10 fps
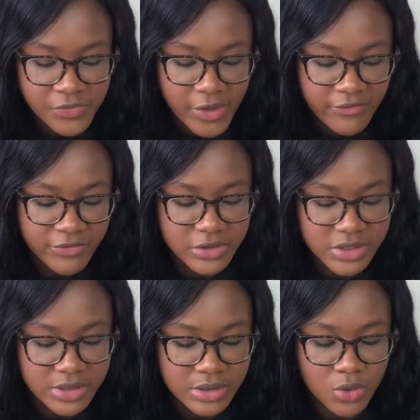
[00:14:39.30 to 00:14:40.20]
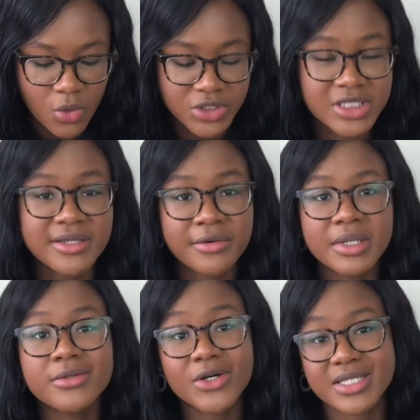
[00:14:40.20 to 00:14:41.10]
versus
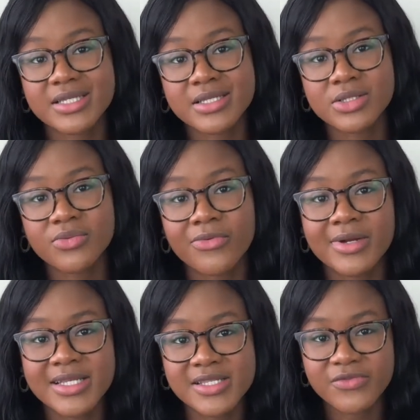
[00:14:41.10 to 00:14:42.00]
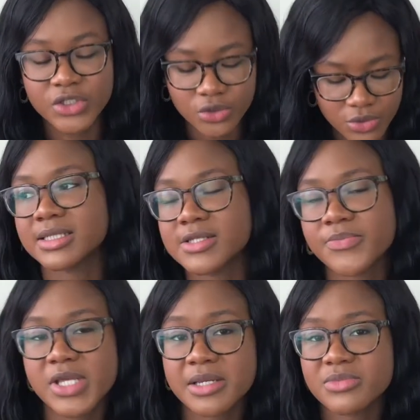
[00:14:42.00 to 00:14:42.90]
ordinary losses for individuals. And
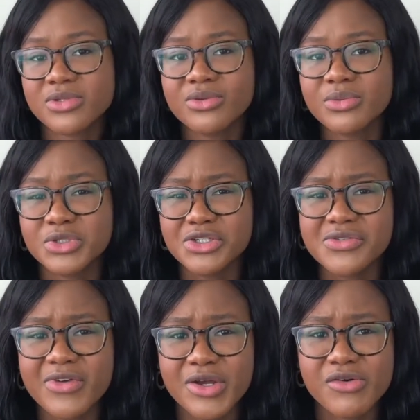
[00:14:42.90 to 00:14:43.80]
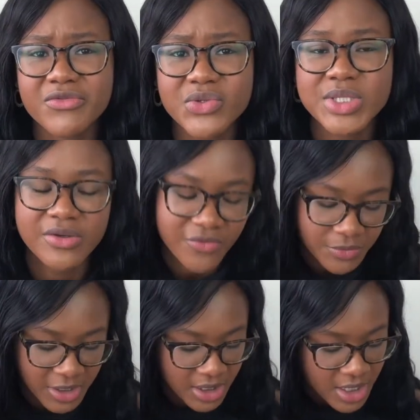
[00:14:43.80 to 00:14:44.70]
sometimes, you know, it was just very confusing for
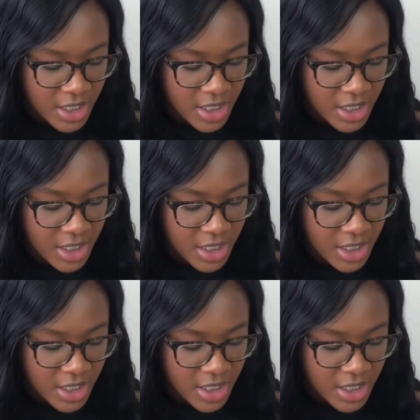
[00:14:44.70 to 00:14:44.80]
me.